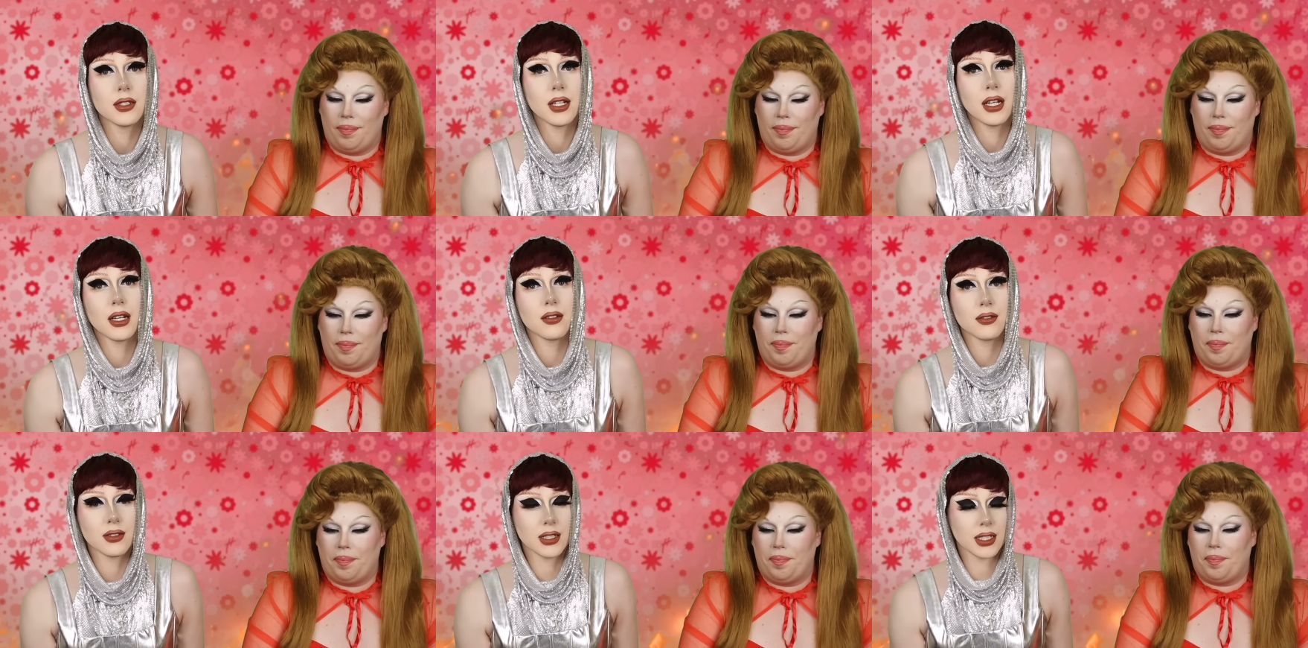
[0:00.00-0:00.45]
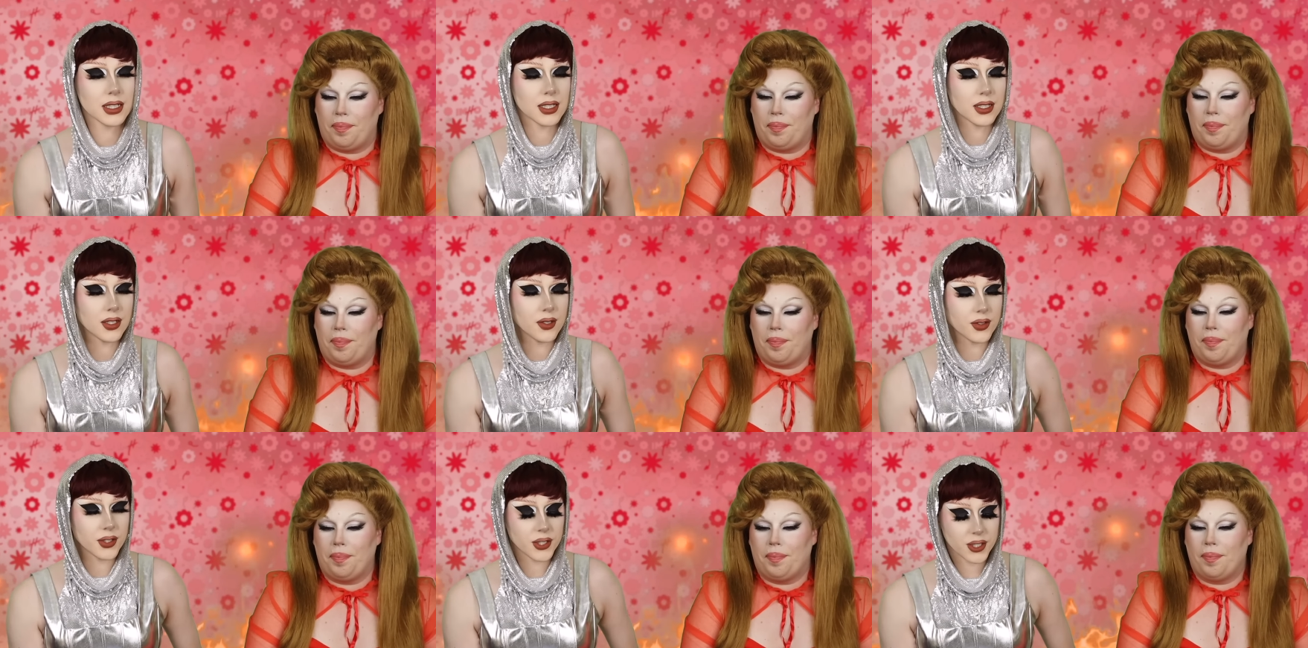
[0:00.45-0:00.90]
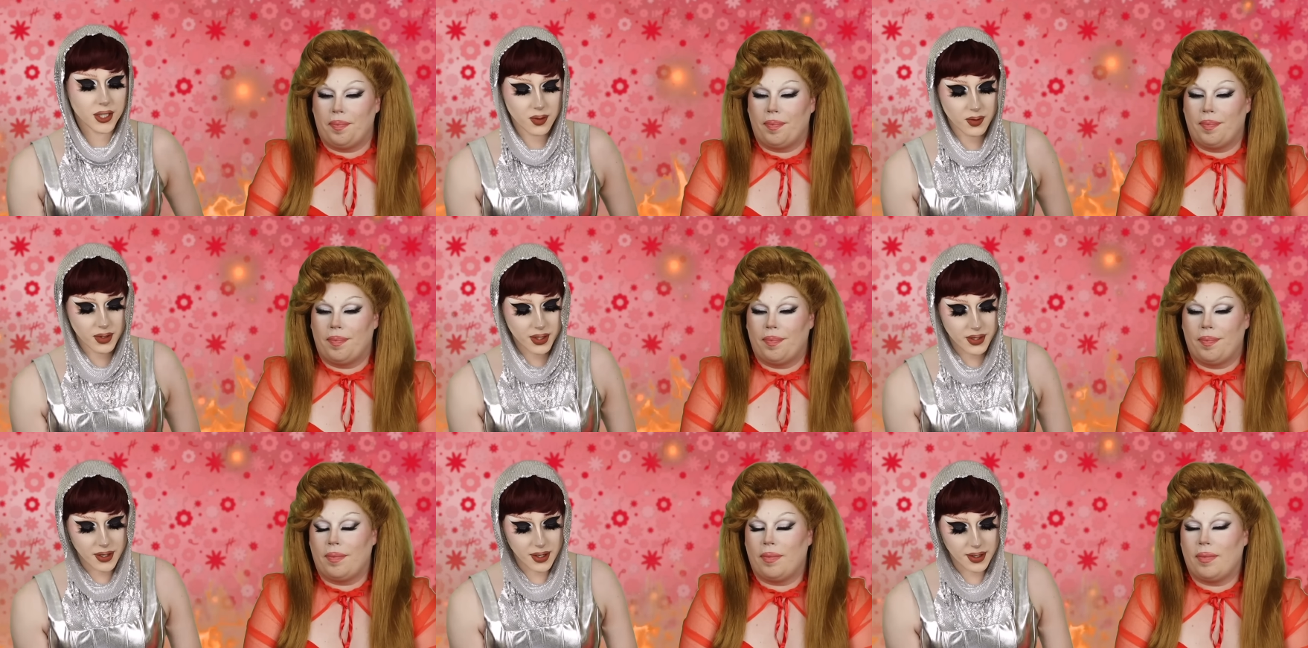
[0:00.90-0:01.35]
Speaker 1: I don't need to do a show
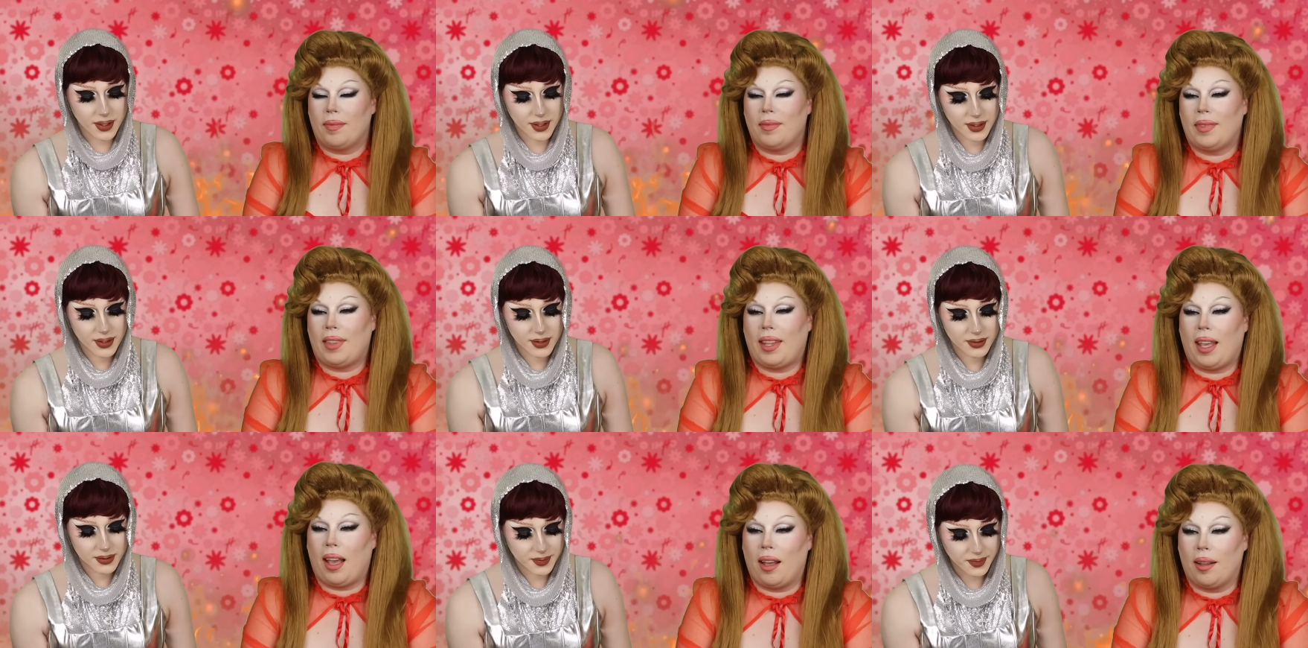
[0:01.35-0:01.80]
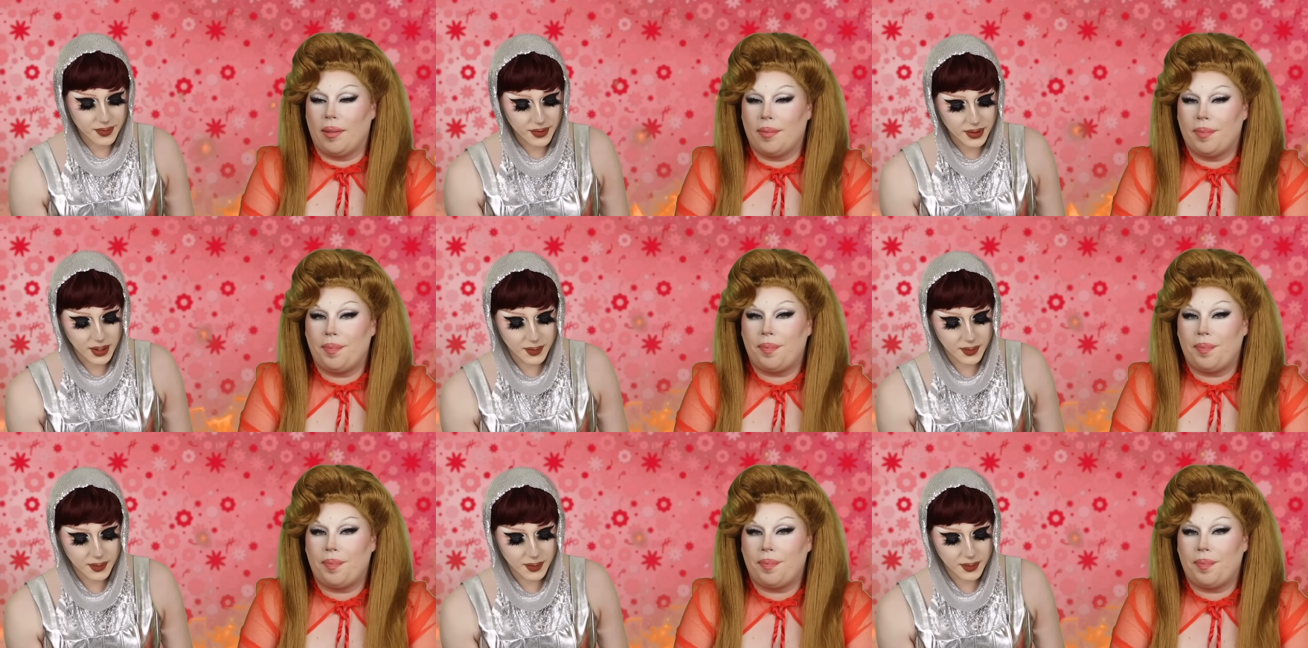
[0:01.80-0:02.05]
with her. Yeah.